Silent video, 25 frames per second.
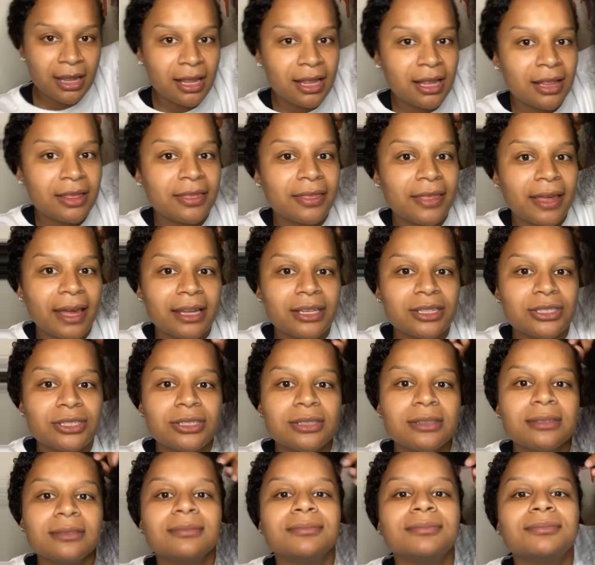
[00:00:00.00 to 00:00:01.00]
that
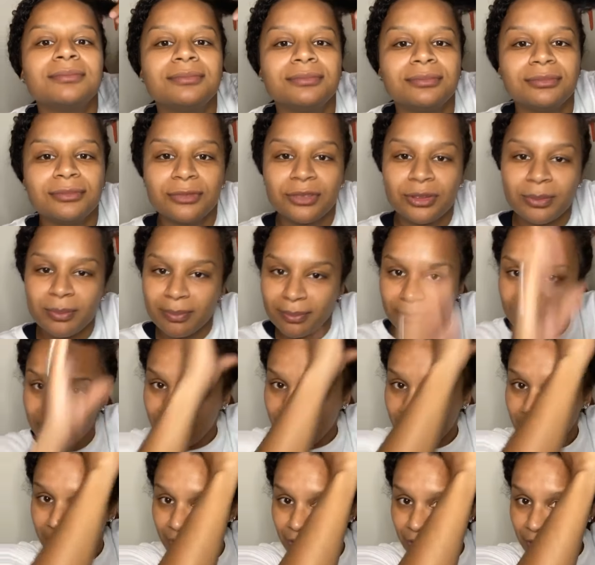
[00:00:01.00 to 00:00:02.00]

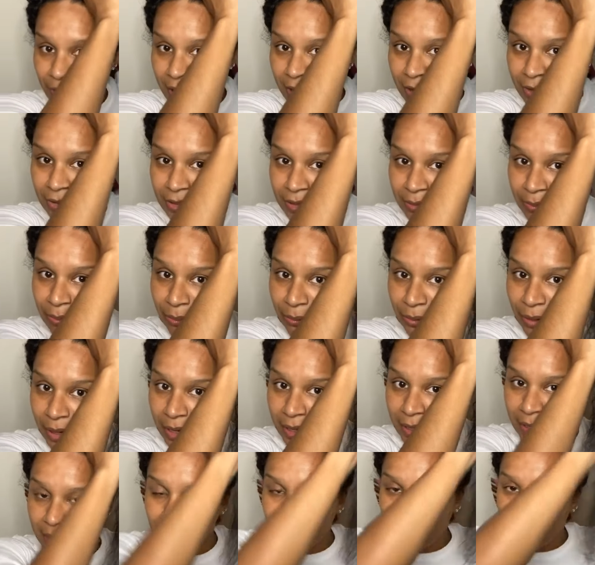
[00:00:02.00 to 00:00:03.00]
maybe their hair is
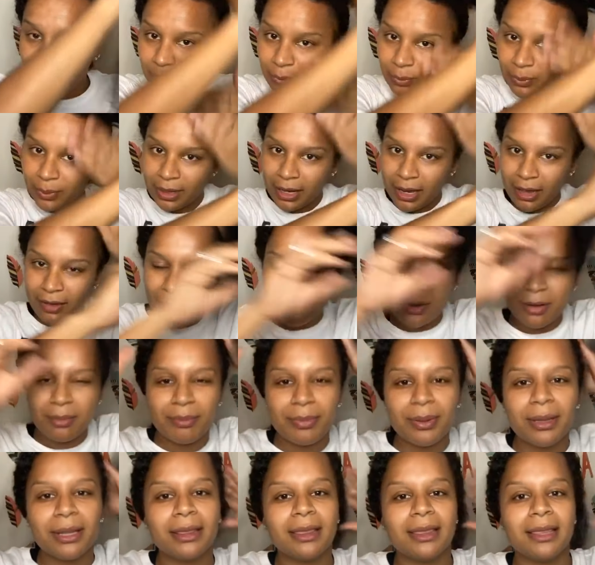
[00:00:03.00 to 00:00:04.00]
braided or whatever,
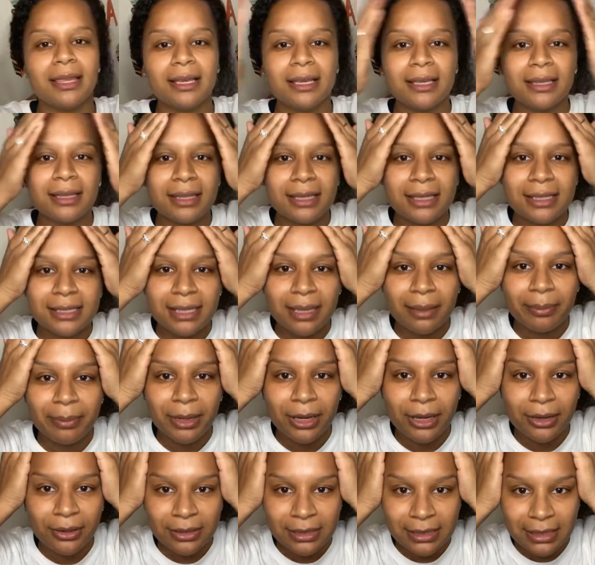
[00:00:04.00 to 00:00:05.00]
but this up
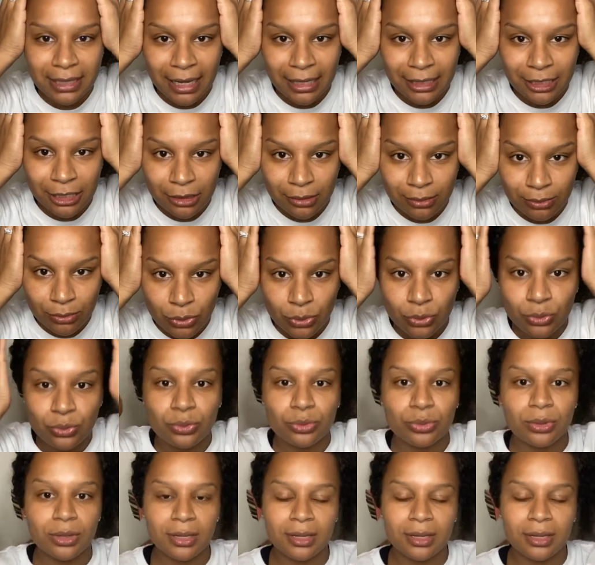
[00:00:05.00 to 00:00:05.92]
here is not smooth.